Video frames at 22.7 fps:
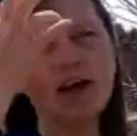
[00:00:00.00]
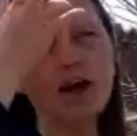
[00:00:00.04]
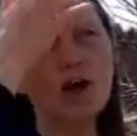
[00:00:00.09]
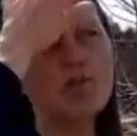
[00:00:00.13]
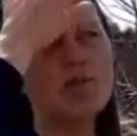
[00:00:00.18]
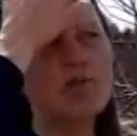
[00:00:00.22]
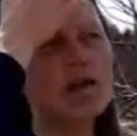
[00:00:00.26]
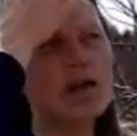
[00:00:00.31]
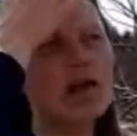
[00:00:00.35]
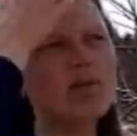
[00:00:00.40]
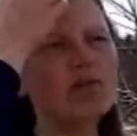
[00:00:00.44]

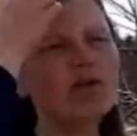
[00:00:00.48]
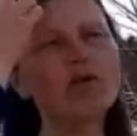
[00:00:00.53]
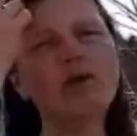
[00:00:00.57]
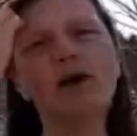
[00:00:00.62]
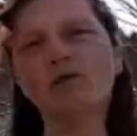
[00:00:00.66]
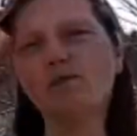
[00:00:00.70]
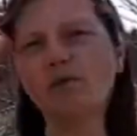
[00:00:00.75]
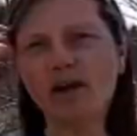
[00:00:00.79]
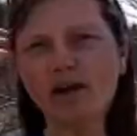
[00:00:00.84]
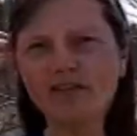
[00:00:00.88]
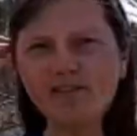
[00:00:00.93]
Maybe you
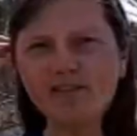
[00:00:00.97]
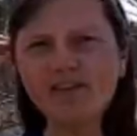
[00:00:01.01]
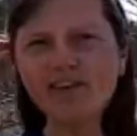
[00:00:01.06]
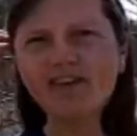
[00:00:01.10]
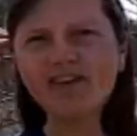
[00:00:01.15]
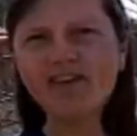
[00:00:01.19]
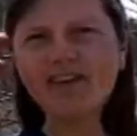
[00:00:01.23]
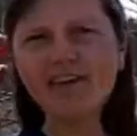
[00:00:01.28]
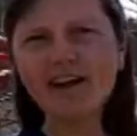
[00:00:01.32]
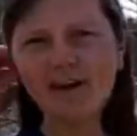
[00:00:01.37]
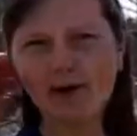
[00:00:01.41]
had
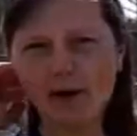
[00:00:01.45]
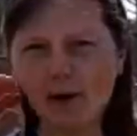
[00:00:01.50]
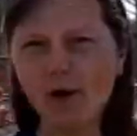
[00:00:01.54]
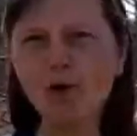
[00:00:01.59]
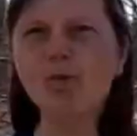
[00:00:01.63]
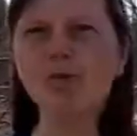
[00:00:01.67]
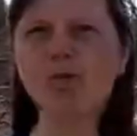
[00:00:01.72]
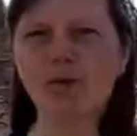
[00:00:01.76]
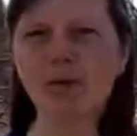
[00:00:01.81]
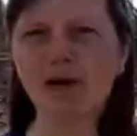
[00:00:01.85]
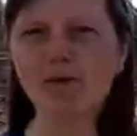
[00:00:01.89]
breakfast. I hope
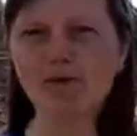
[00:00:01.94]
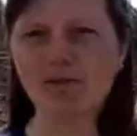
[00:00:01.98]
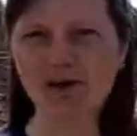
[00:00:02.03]
you had